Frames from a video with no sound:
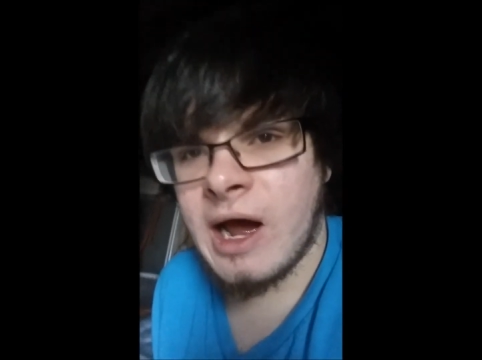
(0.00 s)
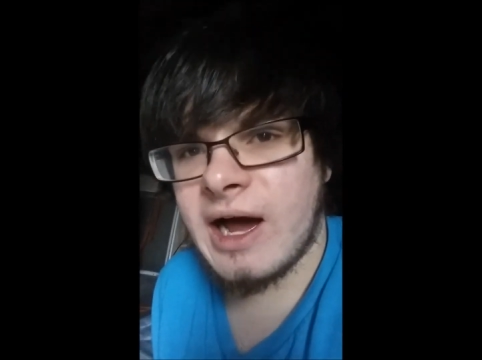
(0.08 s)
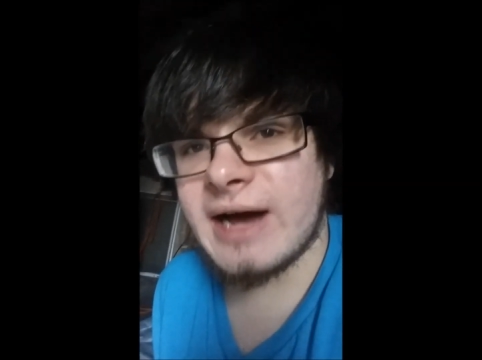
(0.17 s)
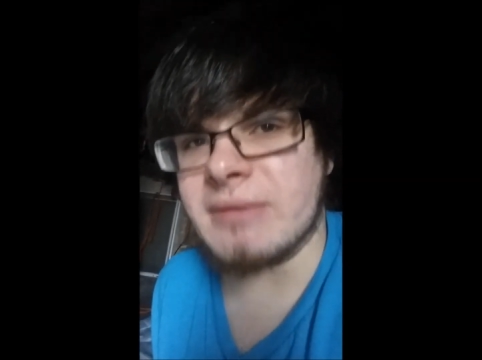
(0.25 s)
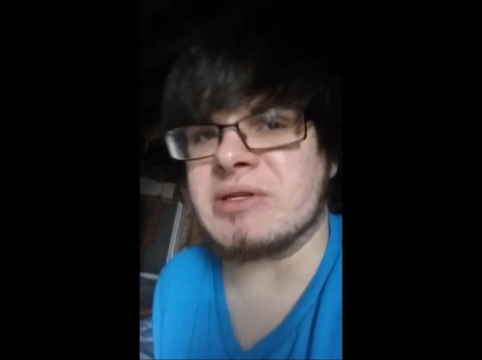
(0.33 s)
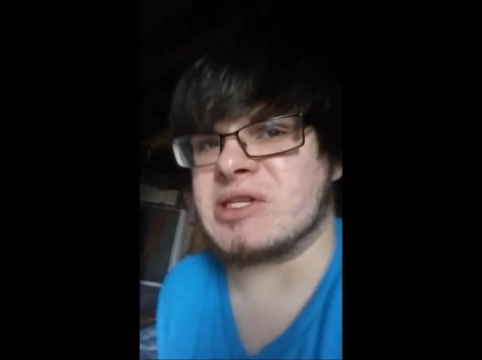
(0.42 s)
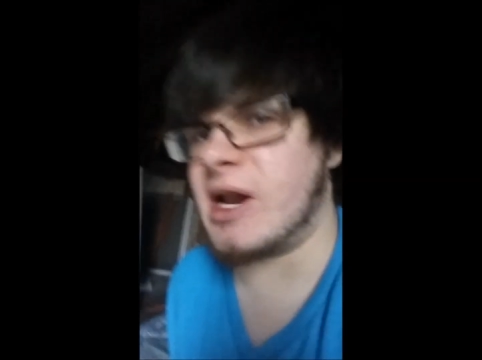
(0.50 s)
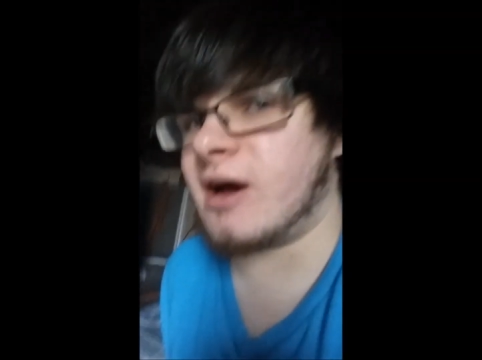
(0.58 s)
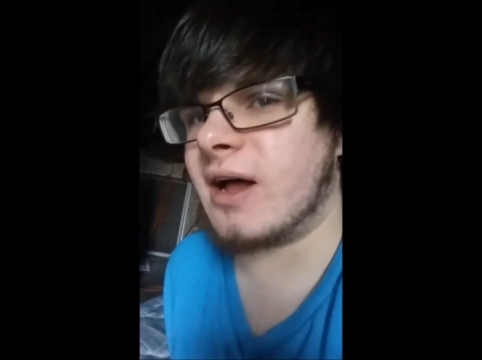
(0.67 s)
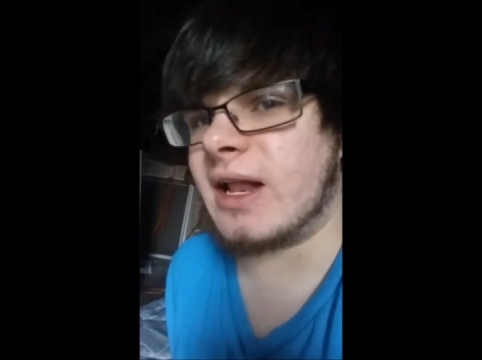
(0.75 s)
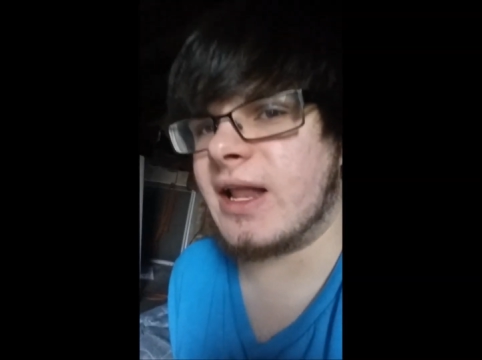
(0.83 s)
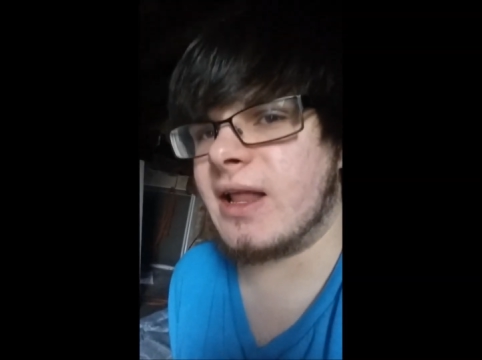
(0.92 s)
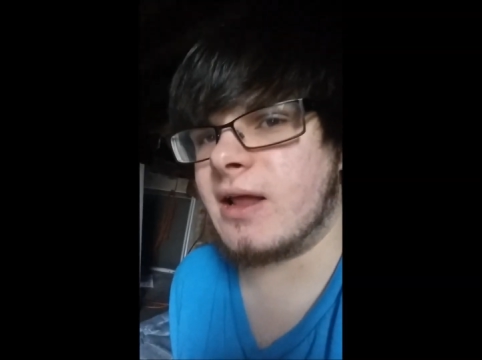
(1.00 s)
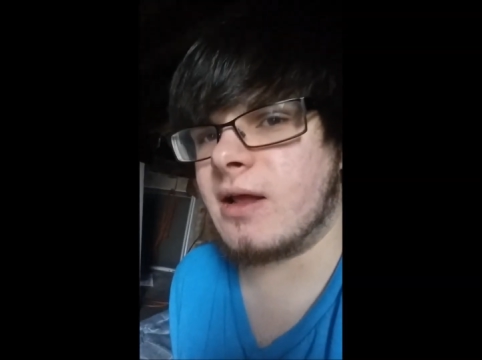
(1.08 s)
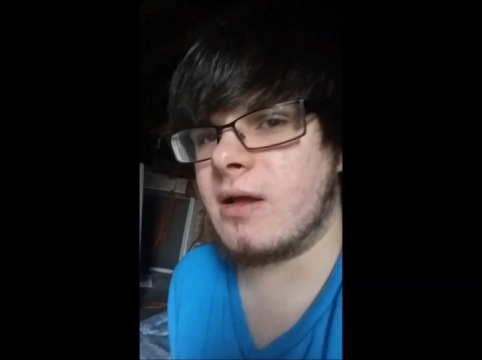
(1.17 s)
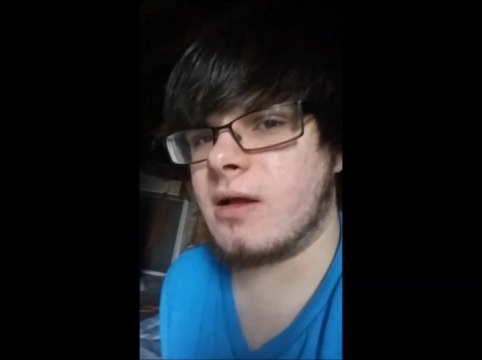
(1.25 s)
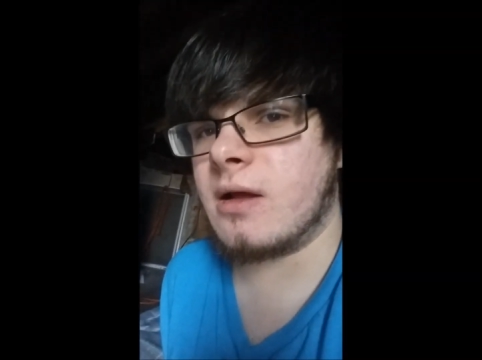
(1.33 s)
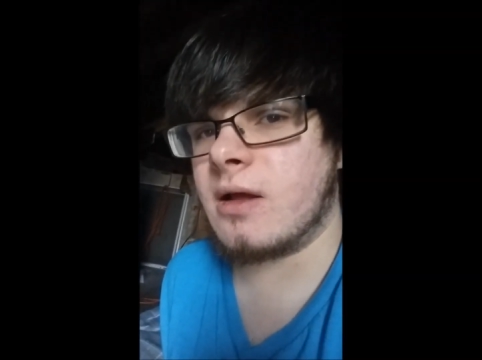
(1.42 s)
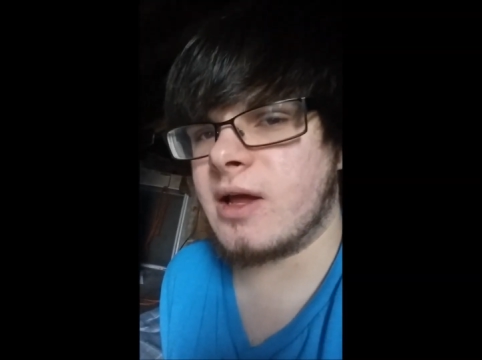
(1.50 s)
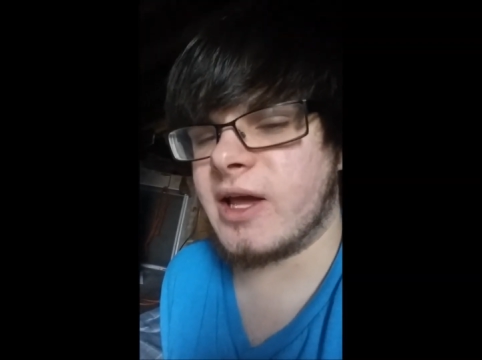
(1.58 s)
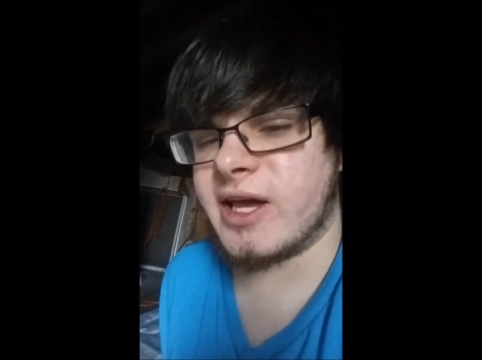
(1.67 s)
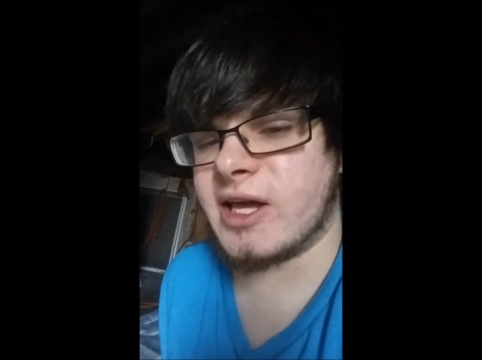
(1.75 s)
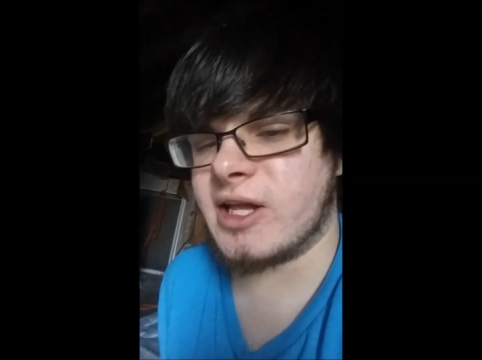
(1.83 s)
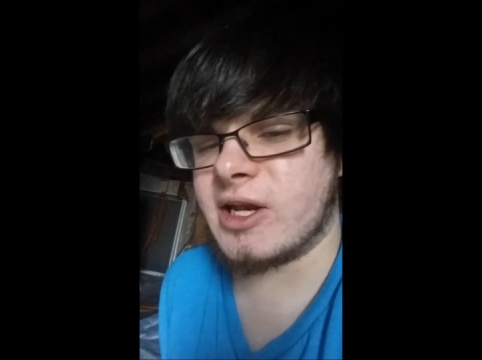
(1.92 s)
I was not,
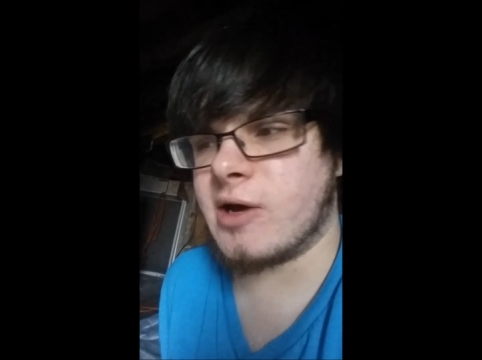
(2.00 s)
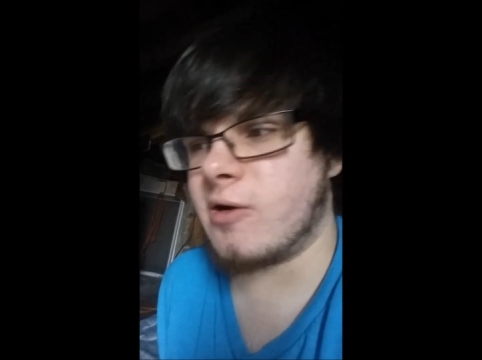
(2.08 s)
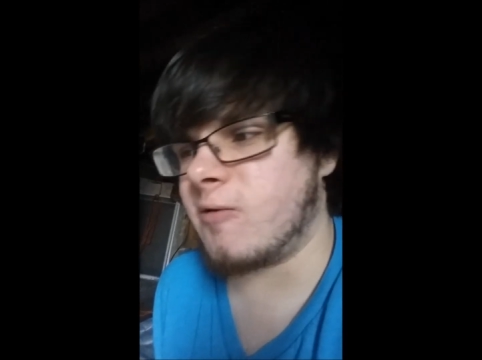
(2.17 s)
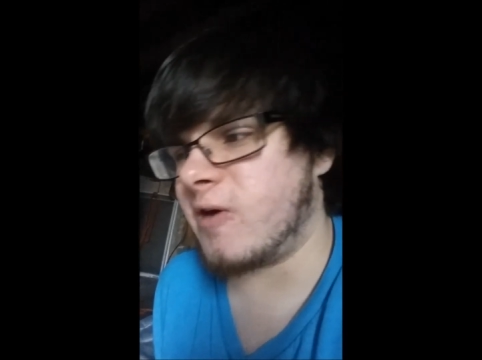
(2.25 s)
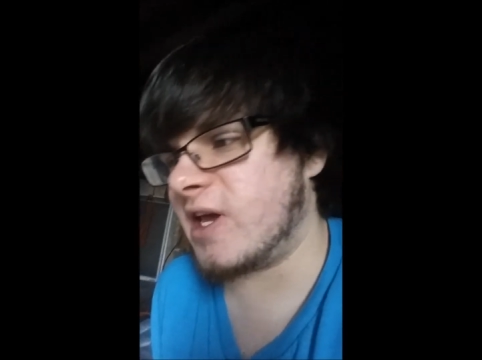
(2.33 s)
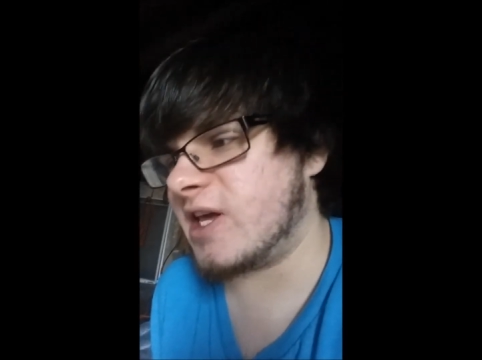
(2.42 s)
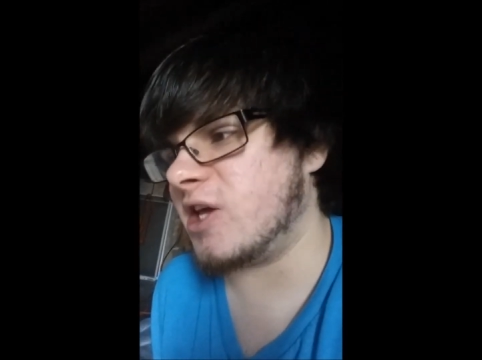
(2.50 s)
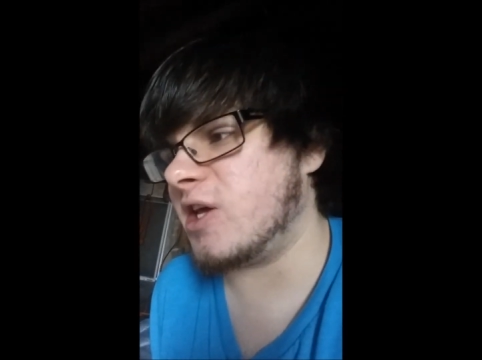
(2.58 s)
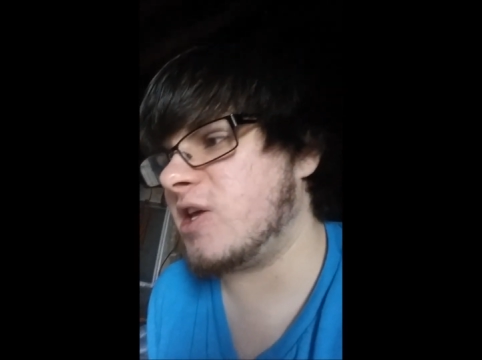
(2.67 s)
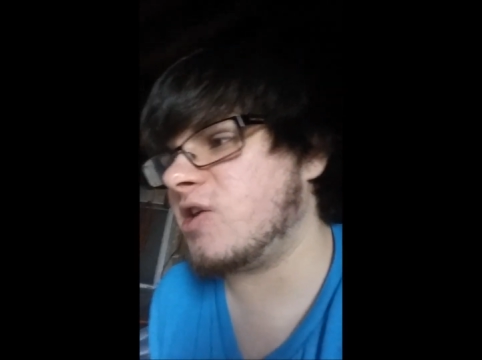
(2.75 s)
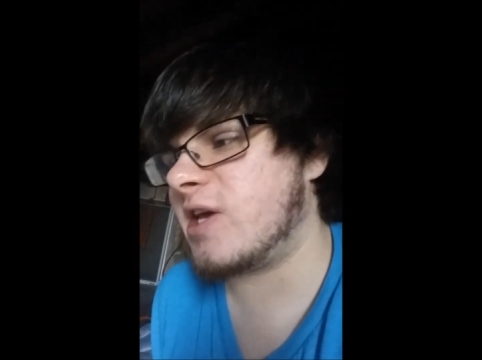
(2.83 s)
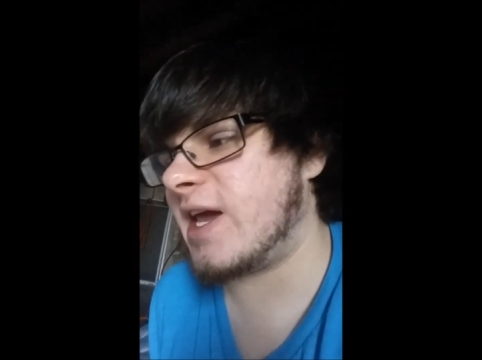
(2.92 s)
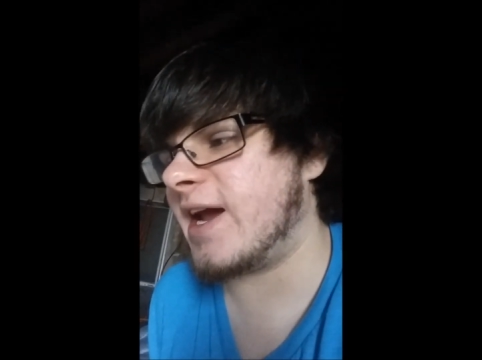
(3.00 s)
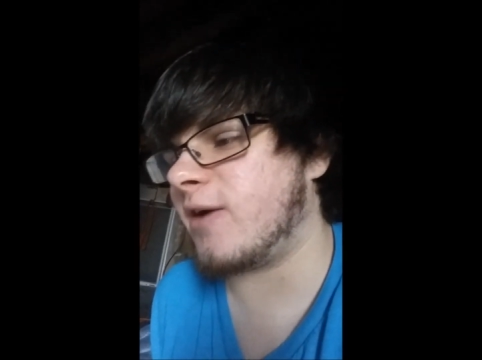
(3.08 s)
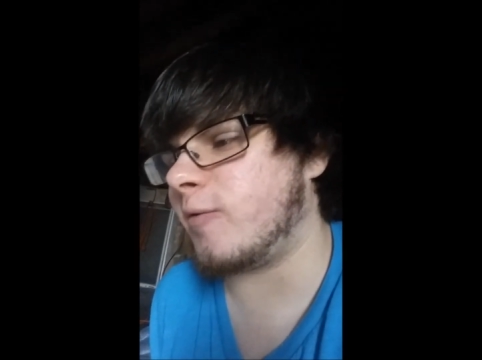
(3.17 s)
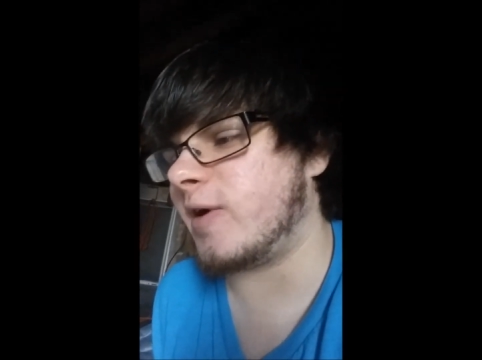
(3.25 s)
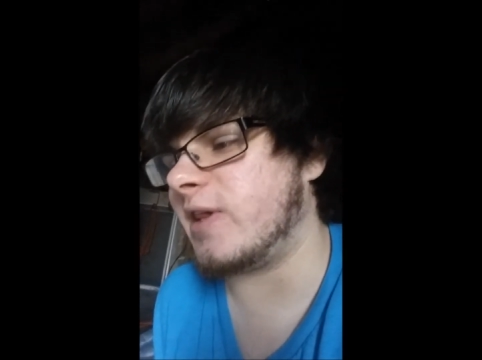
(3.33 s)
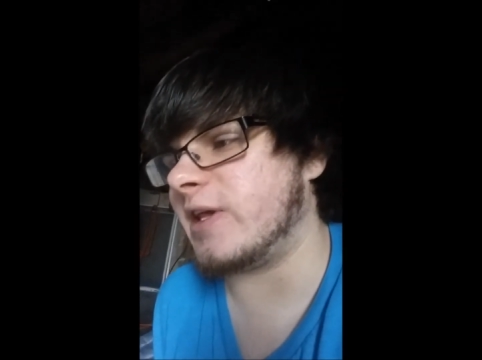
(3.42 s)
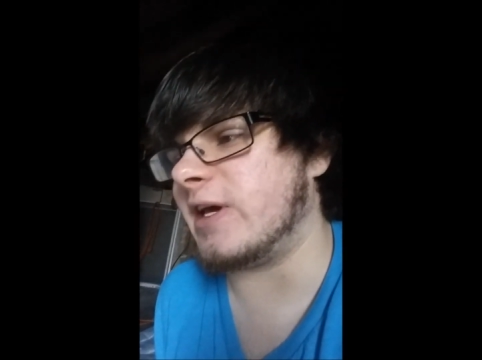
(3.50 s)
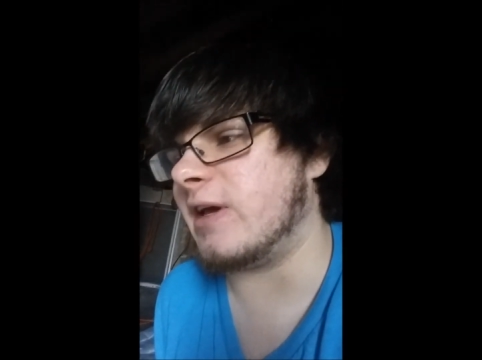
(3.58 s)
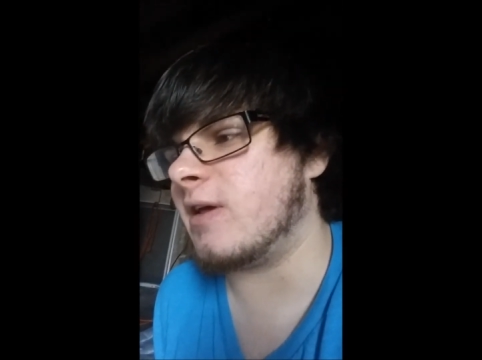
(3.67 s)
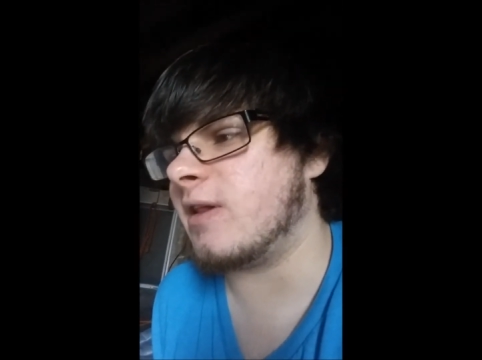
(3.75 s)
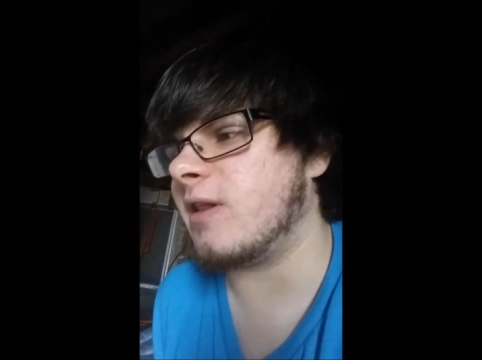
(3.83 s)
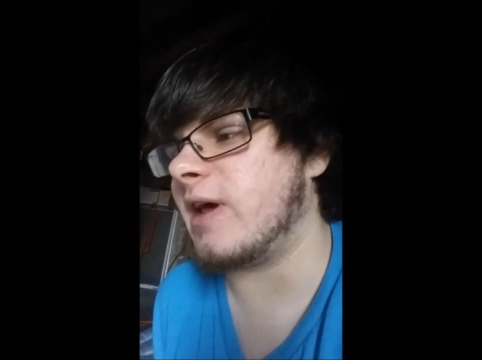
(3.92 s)
you can't really,
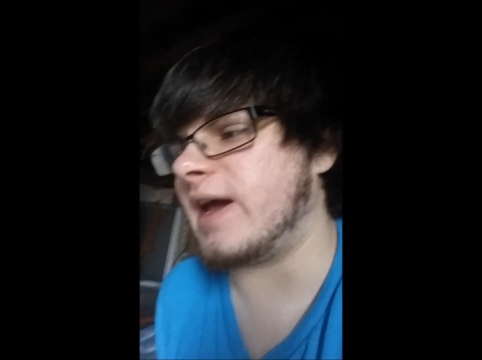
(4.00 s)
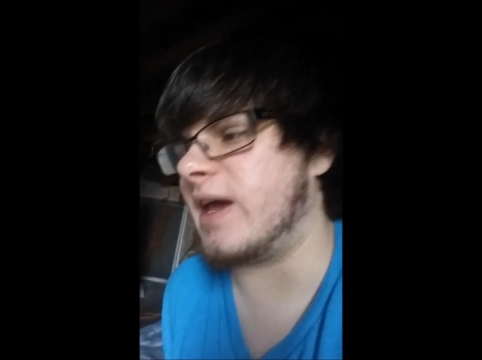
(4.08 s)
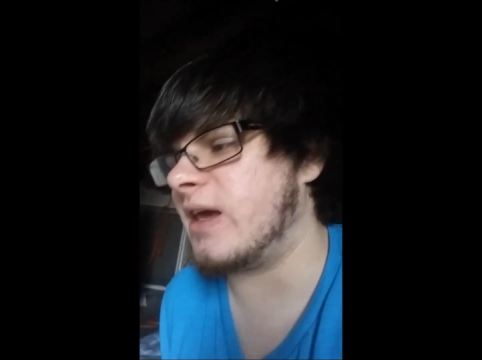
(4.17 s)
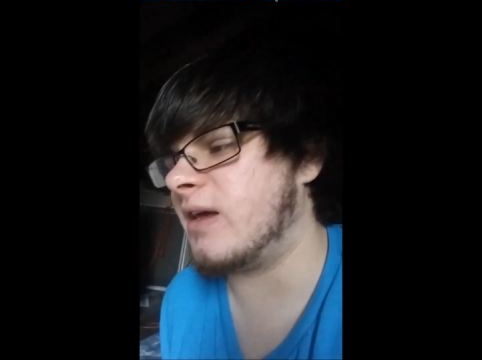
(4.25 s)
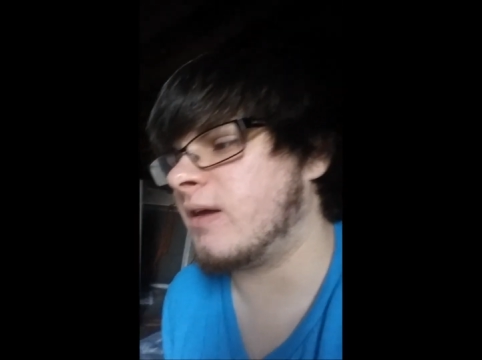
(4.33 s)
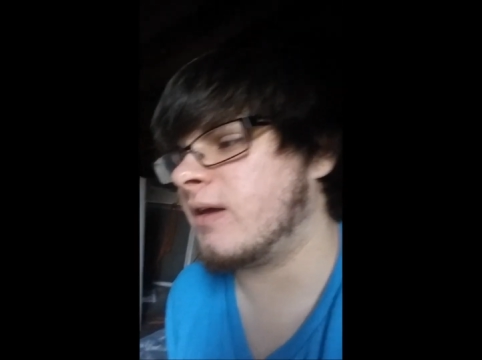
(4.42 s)
like,